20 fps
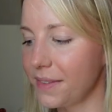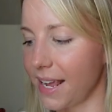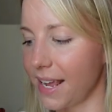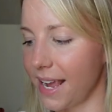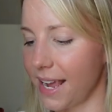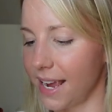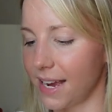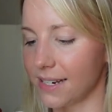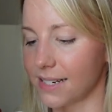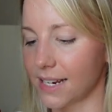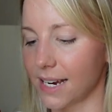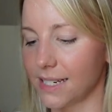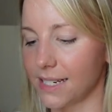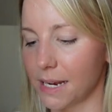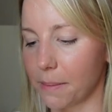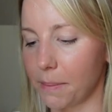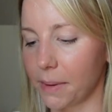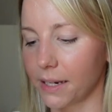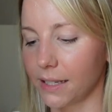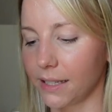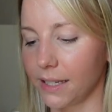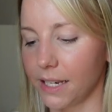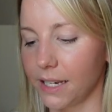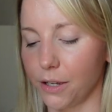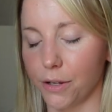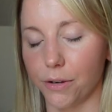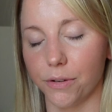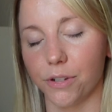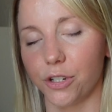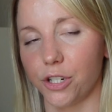And I typically
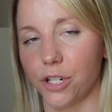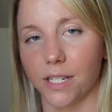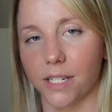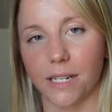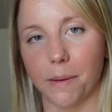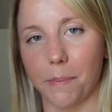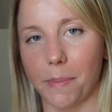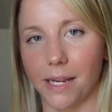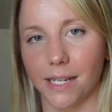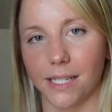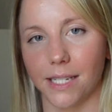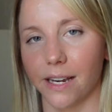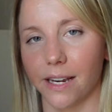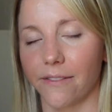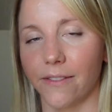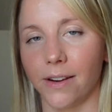use just a basic